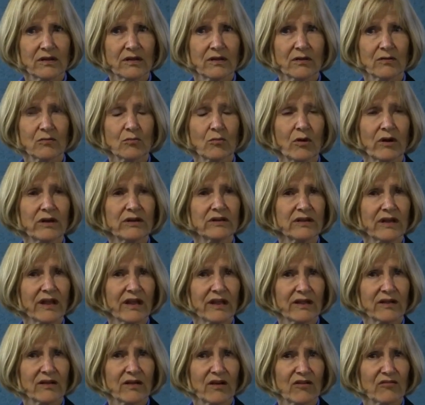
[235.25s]
in one
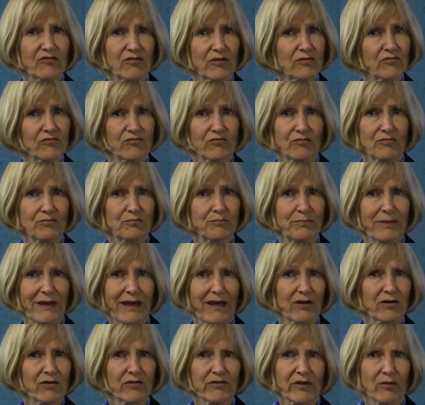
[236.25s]
day of a
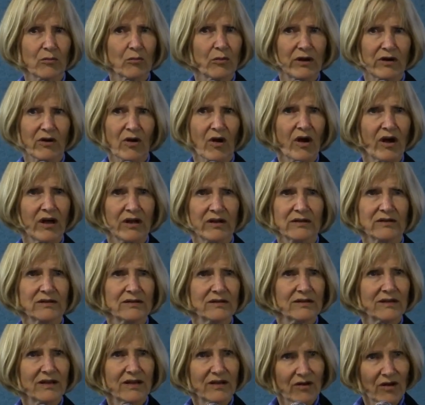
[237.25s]
battle that went on
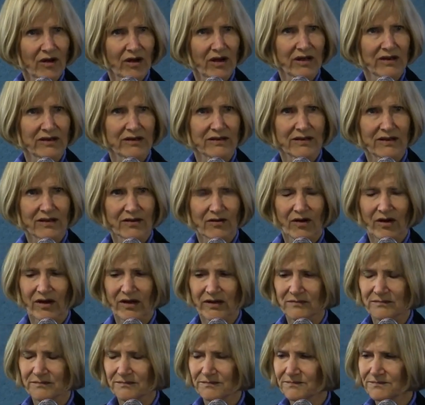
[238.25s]
and on and
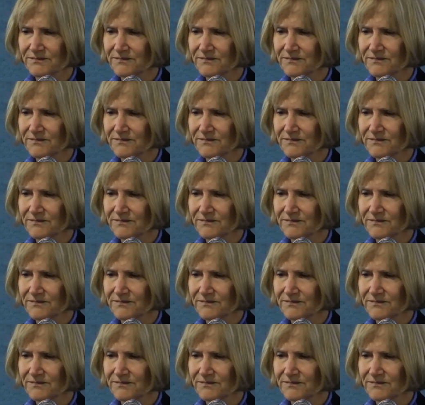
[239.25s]
on.